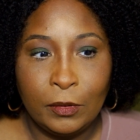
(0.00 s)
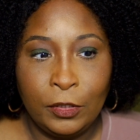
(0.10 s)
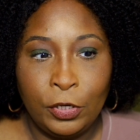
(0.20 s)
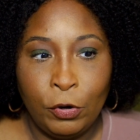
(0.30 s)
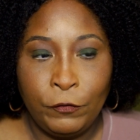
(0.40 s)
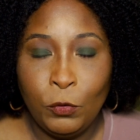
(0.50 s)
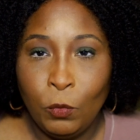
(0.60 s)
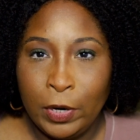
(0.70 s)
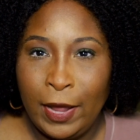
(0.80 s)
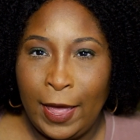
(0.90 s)
You know, if you
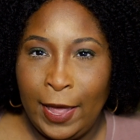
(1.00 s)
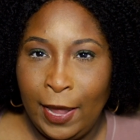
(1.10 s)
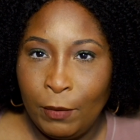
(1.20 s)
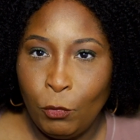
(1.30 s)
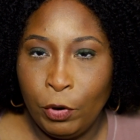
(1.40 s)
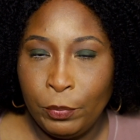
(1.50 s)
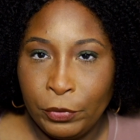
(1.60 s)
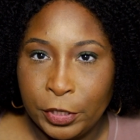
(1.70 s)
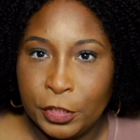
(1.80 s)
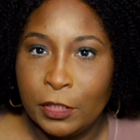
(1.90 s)
want to add more
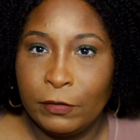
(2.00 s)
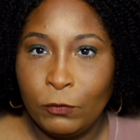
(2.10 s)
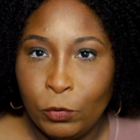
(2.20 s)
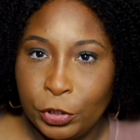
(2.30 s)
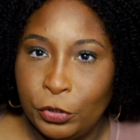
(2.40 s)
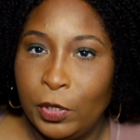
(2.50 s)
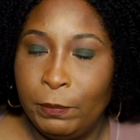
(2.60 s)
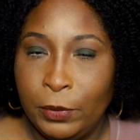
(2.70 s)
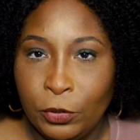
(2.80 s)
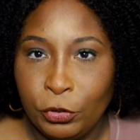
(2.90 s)
brushes, of course, you
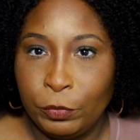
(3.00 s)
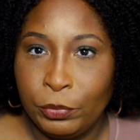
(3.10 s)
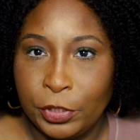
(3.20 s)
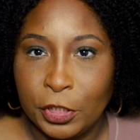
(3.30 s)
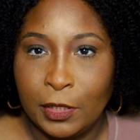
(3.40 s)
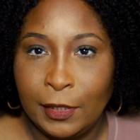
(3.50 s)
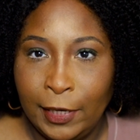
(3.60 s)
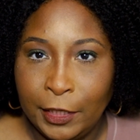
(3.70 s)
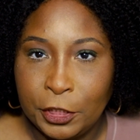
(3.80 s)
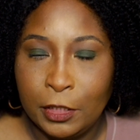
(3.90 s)
can build your brush
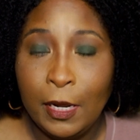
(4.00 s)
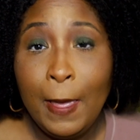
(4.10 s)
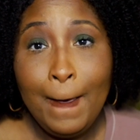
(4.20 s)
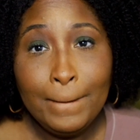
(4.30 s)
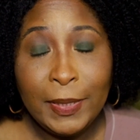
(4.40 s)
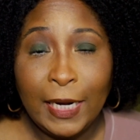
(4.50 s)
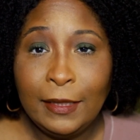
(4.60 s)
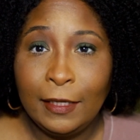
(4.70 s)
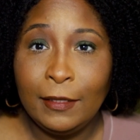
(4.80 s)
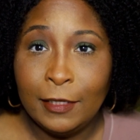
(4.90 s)
collection. But I
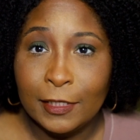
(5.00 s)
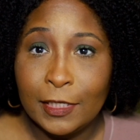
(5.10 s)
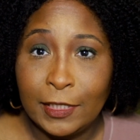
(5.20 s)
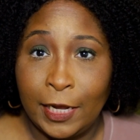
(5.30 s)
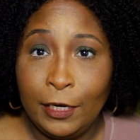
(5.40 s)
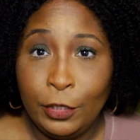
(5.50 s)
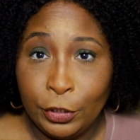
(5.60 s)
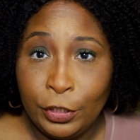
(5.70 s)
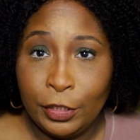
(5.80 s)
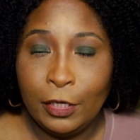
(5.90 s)
think this is a
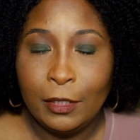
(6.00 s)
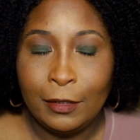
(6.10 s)
good